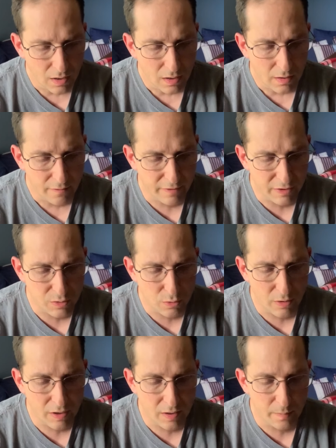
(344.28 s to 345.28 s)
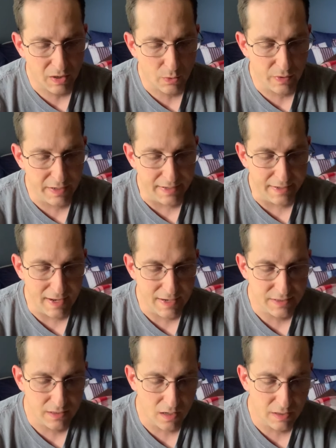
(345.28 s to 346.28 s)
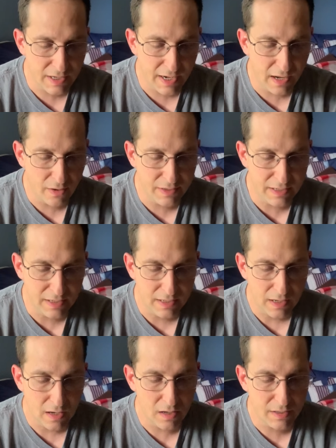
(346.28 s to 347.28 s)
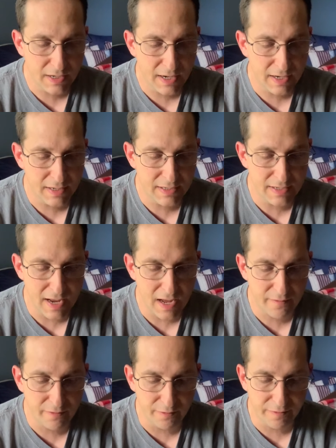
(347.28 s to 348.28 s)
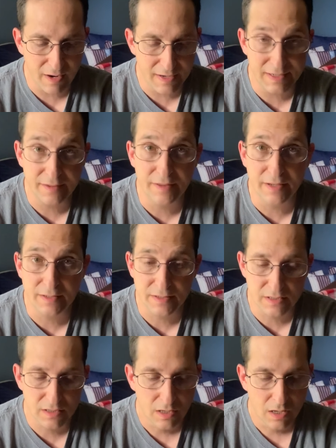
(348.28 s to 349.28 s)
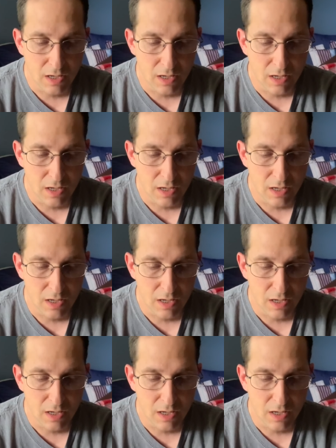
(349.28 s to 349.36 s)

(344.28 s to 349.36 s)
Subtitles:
Victoria McQueen has an uncanny knack for finding things.